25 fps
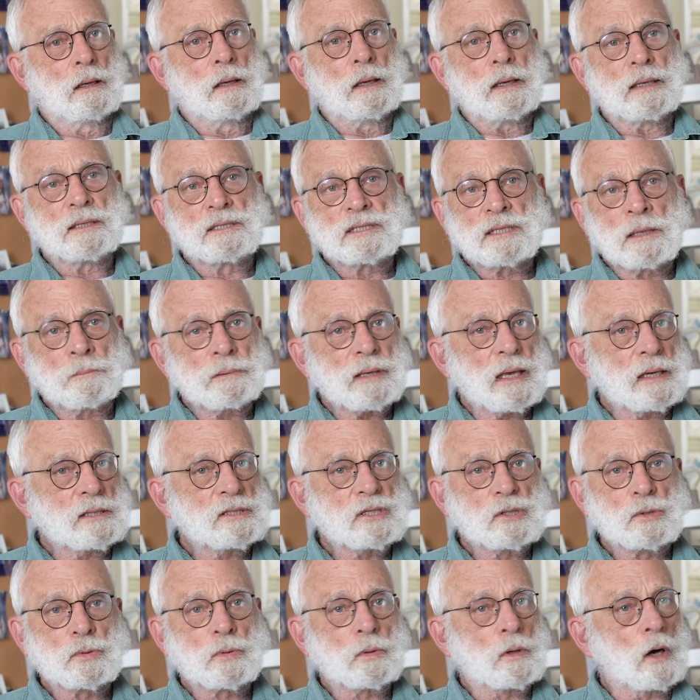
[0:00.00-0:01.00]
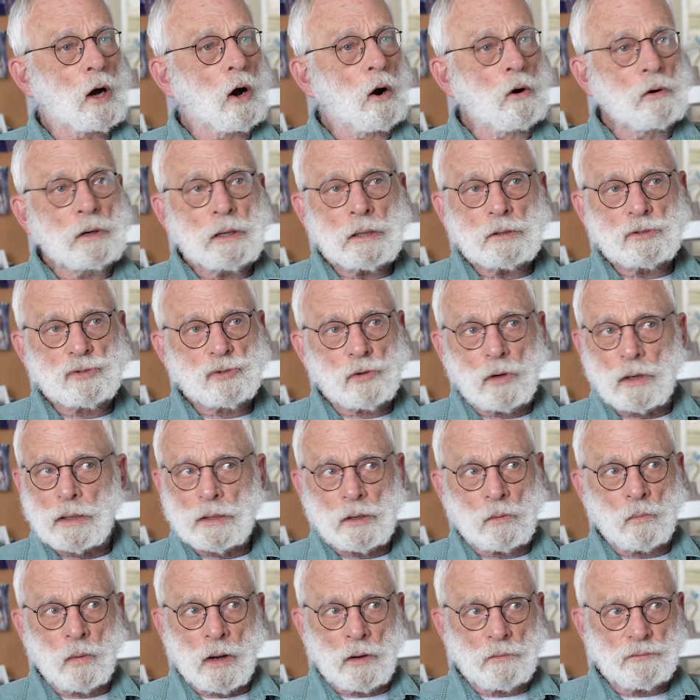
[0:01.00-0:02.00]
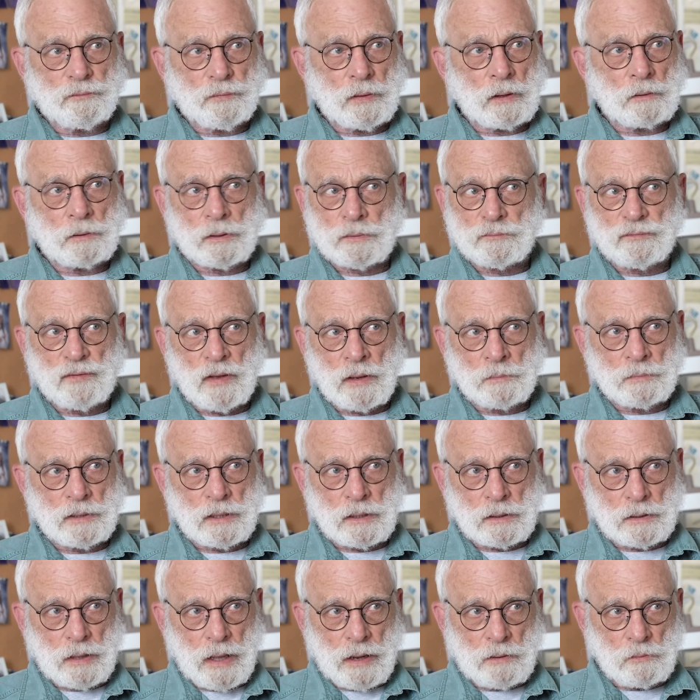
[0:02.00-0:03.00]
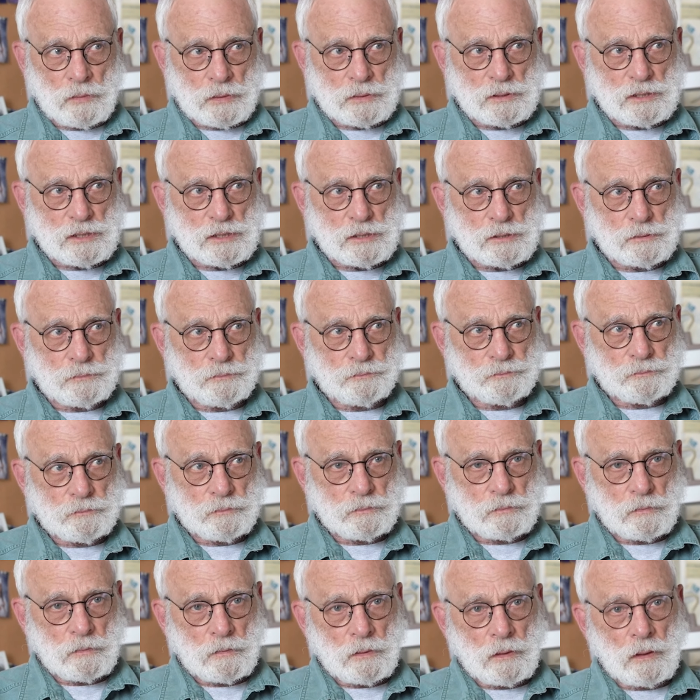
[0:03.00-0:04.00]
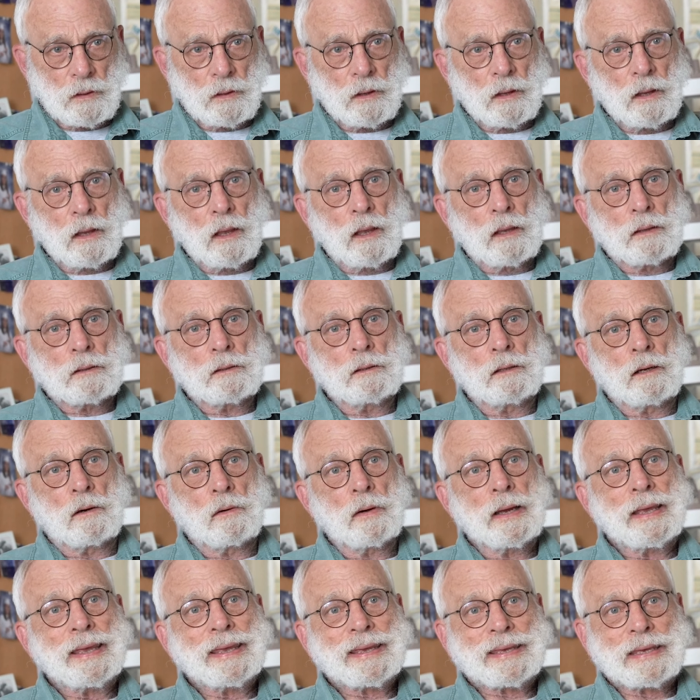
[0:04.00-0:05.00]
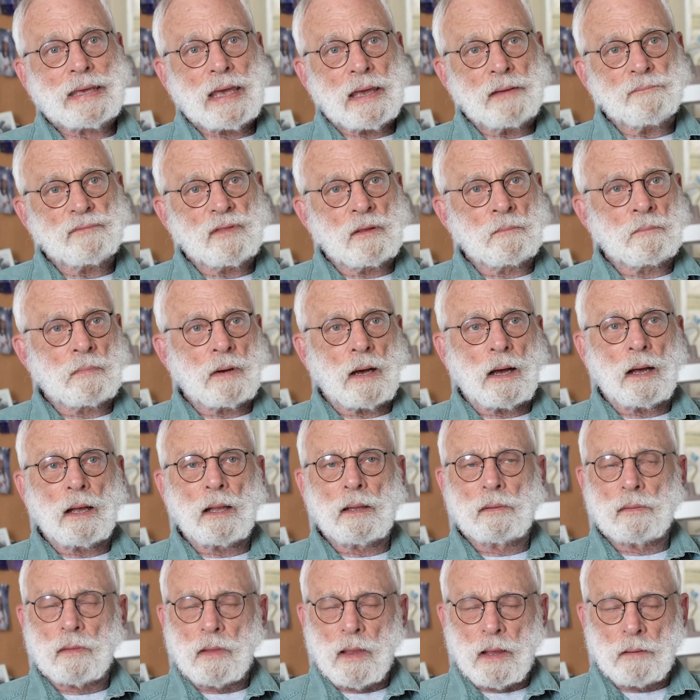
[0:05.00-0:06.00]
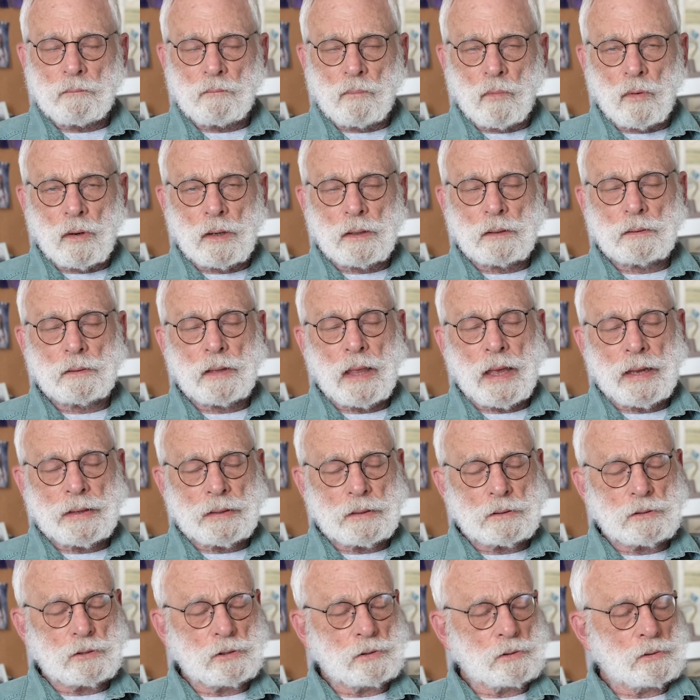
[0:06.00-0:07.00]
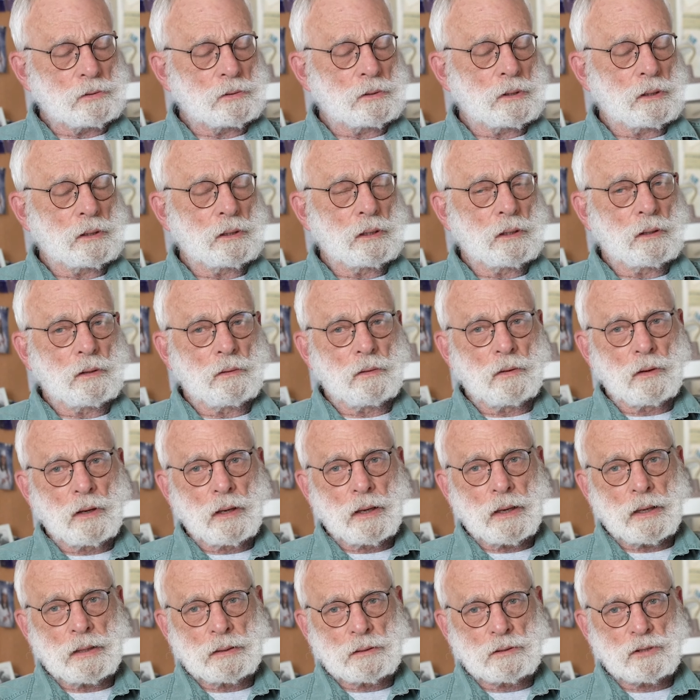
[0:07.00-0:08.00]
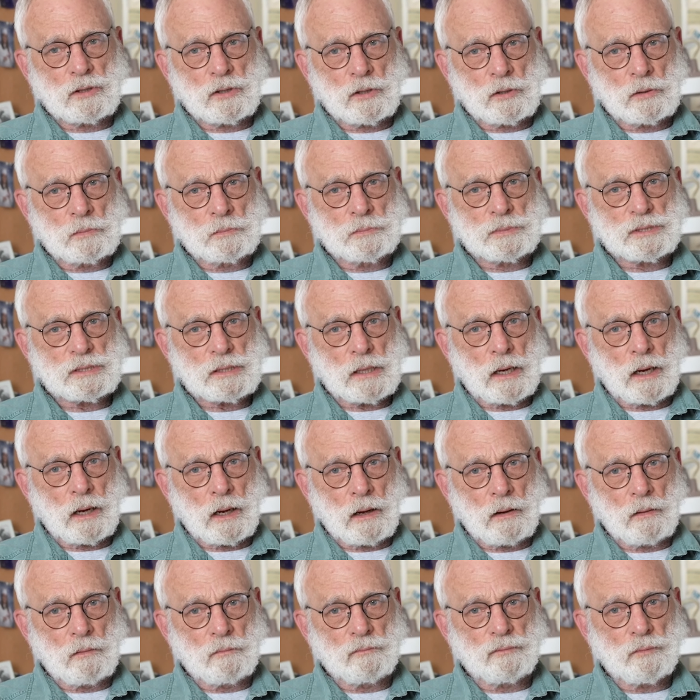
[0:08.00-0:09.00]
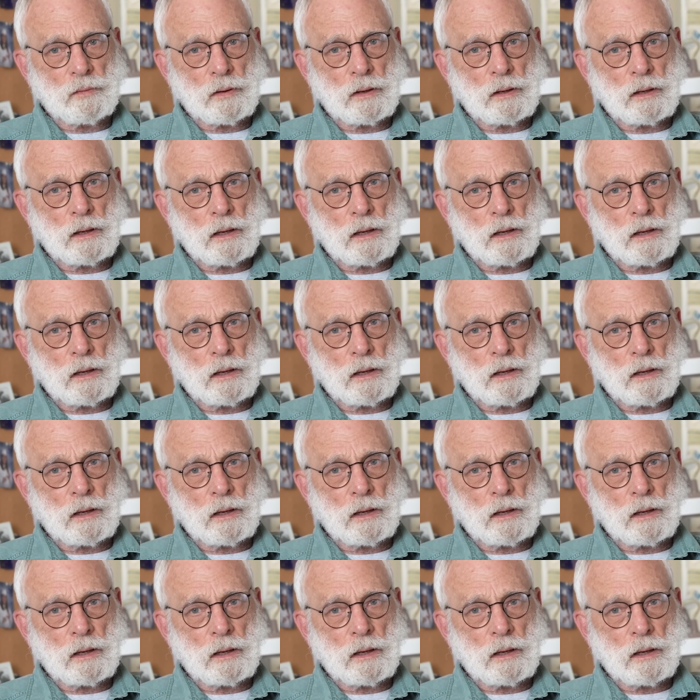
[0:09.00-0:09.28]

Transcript: in some cases, were only drawing welfare and family allowance. You know, it gave them a lot more latitude in terms of